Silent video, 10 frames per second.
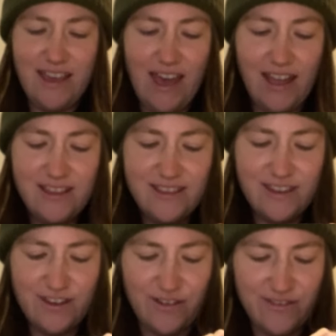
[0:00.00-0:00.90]
And
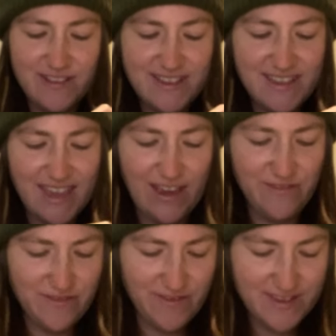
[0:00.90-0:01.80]
you know, this is a
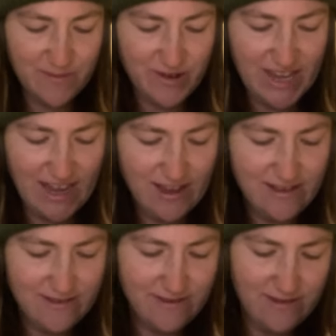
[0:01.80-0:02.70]
gift for somebody
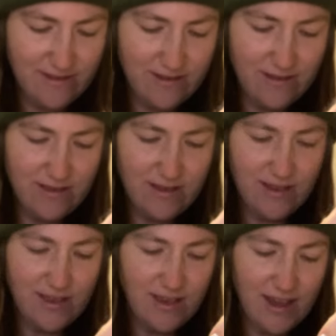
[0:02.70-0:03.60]

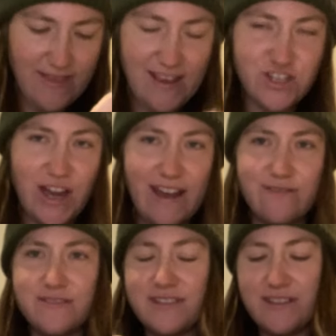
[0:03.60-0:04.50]
and their
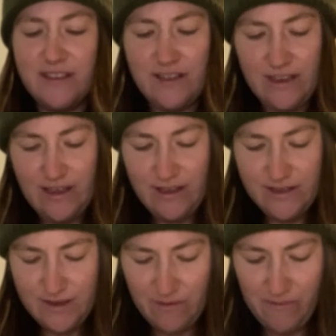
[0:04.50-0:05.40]
child,
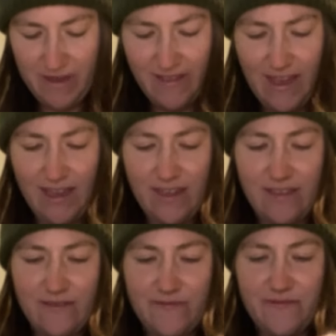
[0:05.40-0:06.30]
so I'm a bit
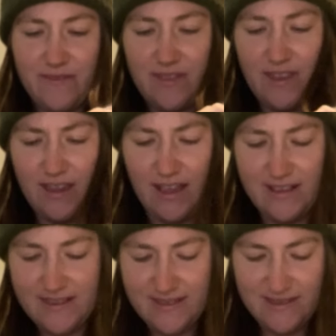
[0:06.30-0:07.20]
like, I
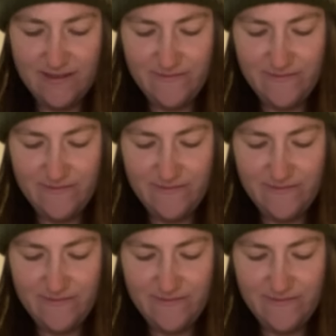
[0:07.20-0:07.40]
guess,